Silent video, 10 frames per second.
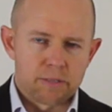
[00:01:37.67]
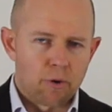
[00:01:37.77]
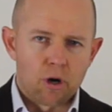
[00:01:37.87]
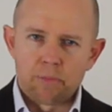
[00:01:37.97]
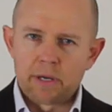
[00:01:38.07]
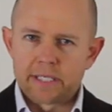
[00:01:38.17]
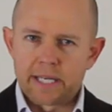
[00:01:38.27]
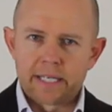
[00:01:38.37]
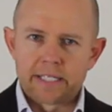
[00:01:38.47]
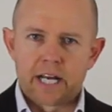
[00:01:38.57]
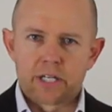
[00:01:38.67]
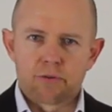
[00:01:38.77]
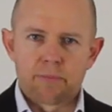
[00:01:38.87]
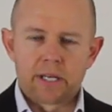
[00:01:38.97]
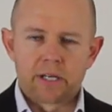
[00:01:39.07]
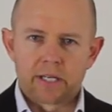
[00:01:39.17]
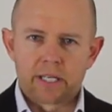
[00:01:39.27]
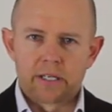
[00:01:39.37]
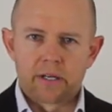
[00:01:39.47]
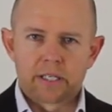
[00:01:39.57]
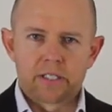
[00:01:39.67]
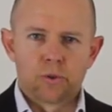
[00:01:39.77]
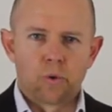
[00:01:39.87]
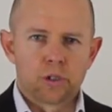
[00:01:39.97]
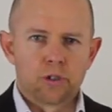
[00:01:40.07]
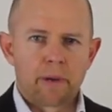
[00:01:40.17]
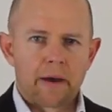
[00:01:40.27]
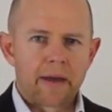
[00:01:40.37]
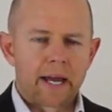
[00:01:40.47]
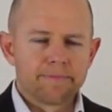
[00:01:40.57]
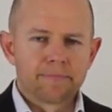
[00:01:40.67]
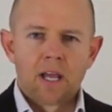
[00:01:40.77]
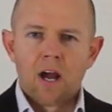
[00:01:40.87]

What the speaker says: by all means get in touch with me and I can talk to you about that.